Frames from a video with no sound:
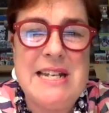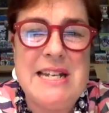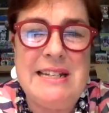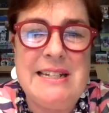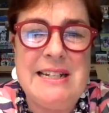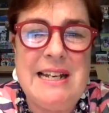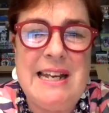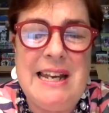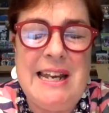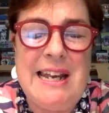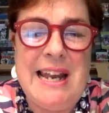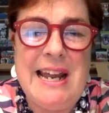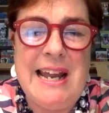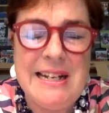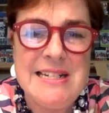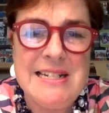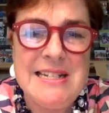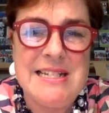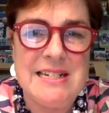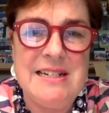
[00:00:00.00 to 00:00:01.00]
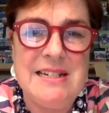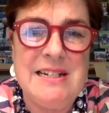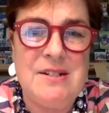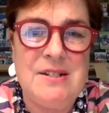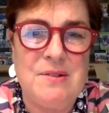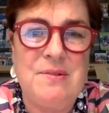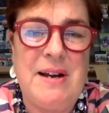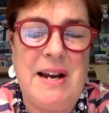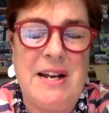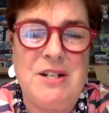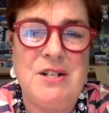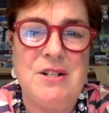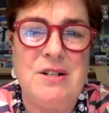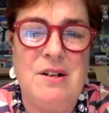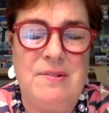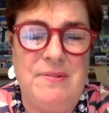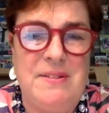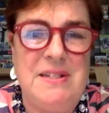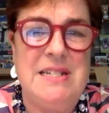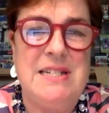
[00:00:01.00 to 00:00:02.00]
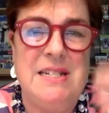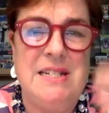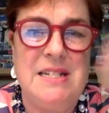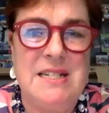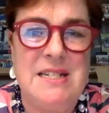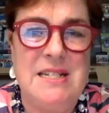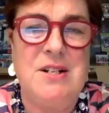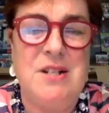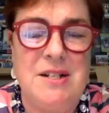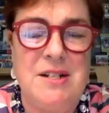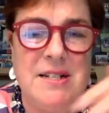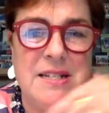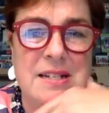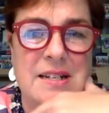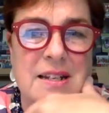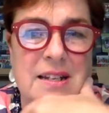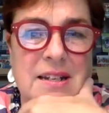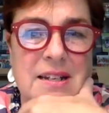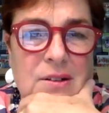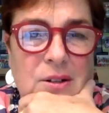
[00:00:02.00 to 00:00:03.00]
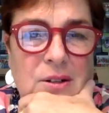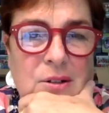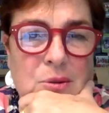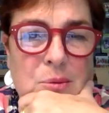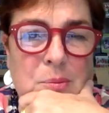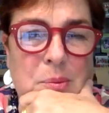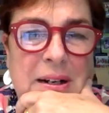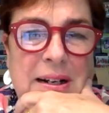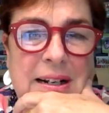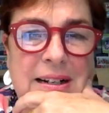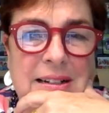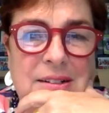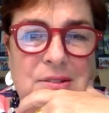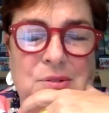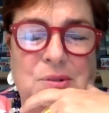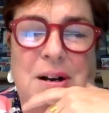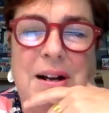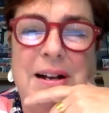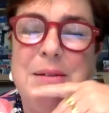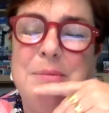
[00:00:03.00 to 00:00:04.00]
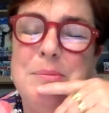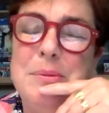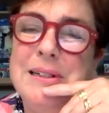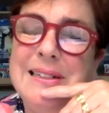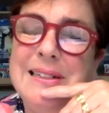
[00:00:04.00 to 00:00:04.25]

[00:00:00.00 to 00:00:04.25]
the latest iteration of these discussions in the Kubrick tribe.